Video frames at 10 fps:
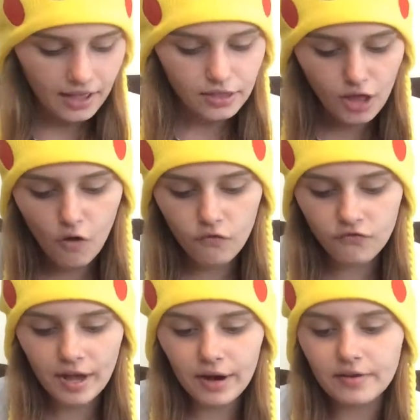No
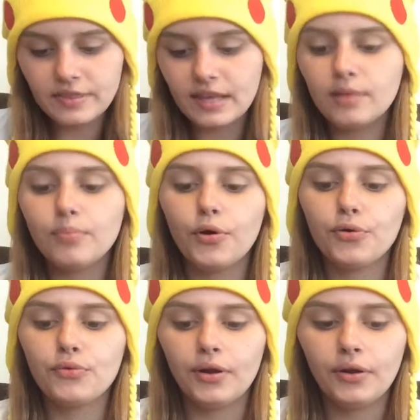fair, said the boy
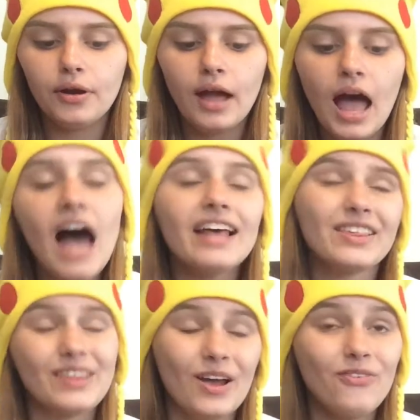trainer.
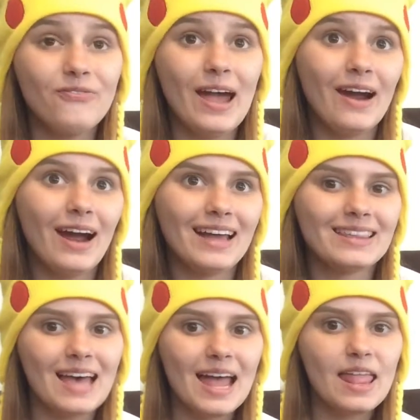So fair, I
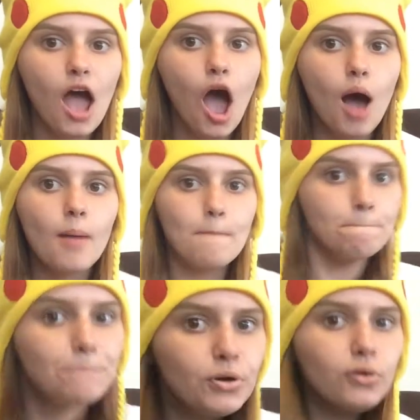said.
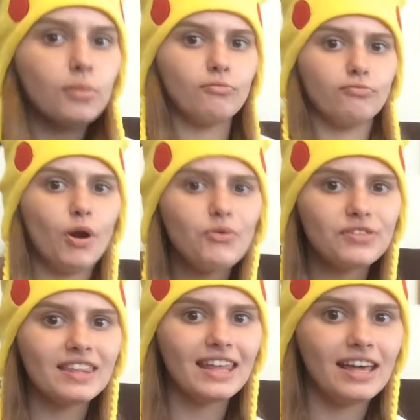Boom,
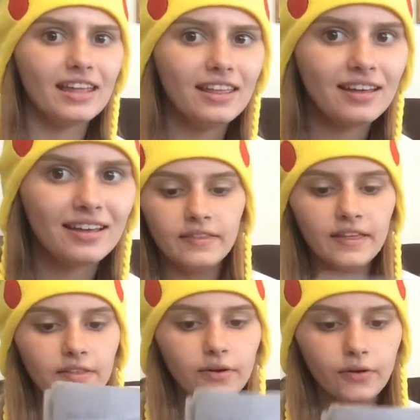roasted.
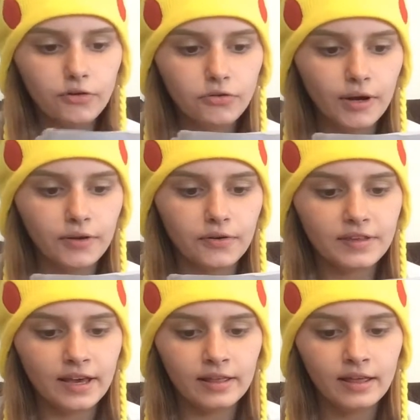Then the girl trainer
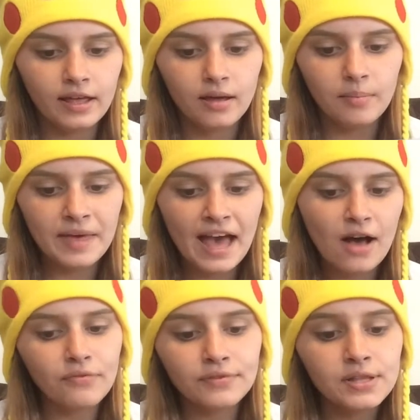said,
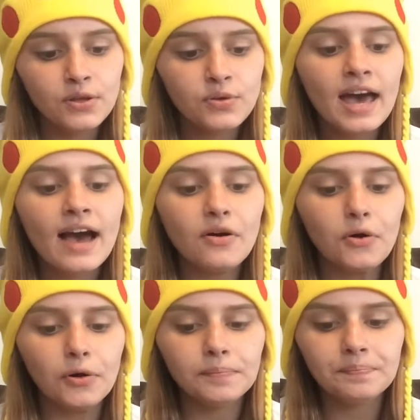Meowth, do
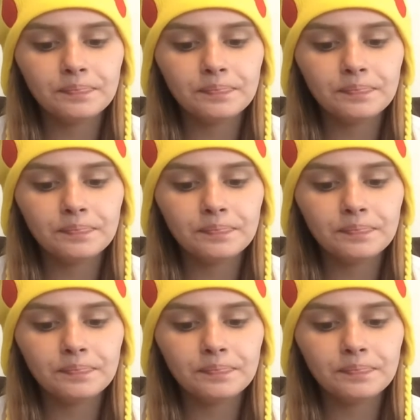tackle.